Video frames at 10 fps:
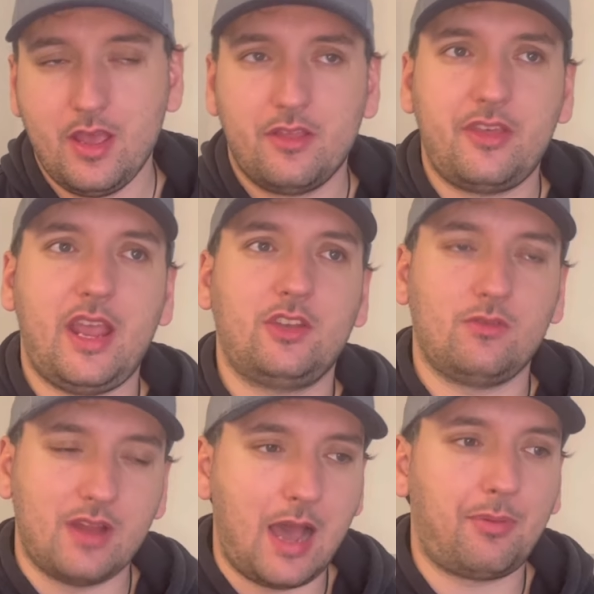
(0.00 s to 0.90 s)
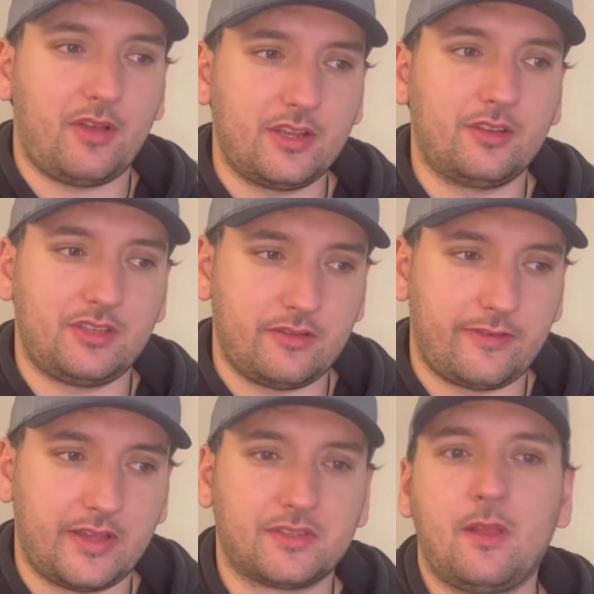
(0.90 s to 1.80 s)
They do not play good
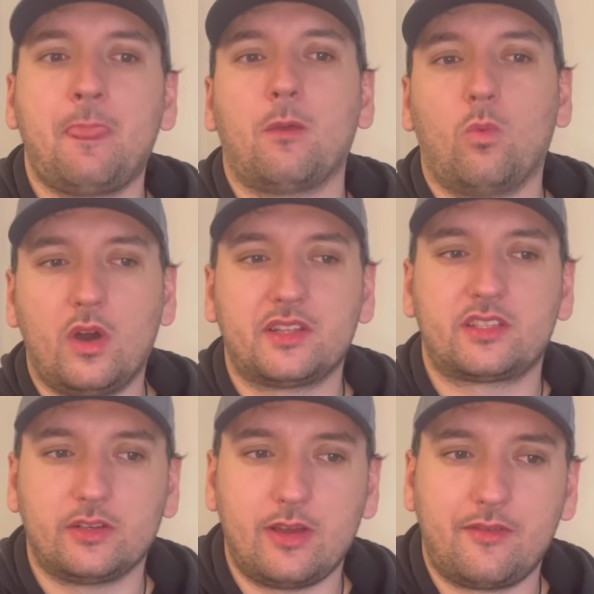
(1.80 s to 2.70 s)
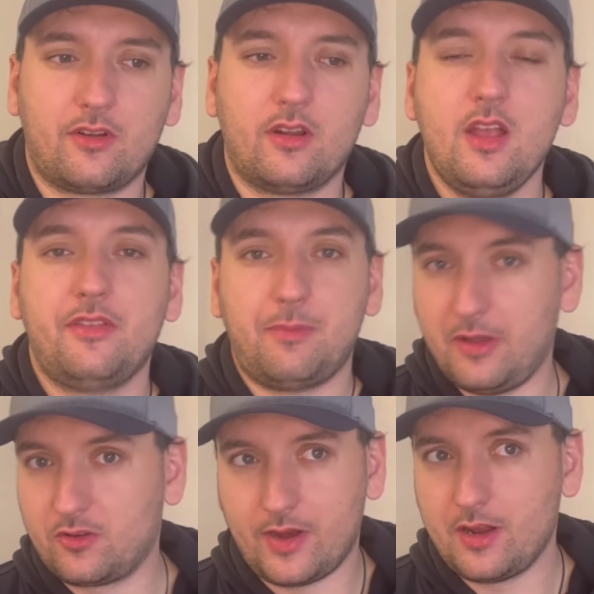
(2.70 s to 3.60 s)
defense whatsoever. They
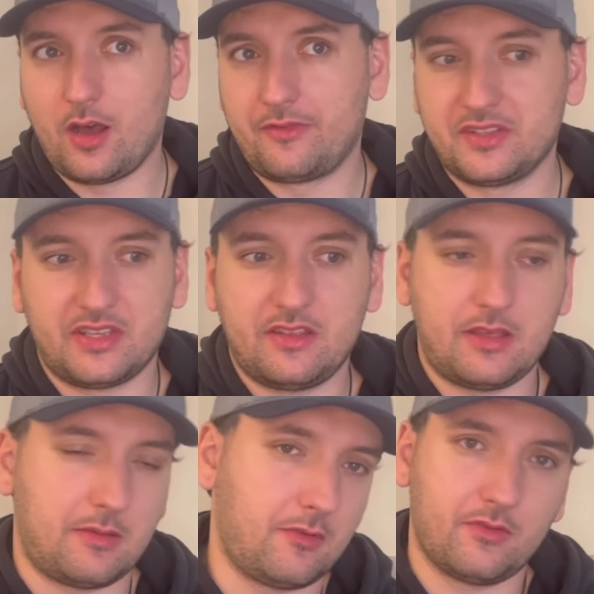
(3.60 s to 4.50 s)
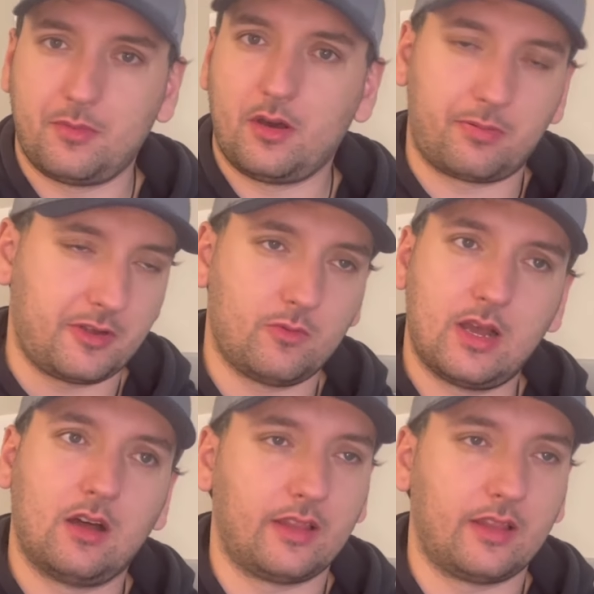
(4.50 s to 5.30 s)
play great offense. They, they, they move the ball pretty well.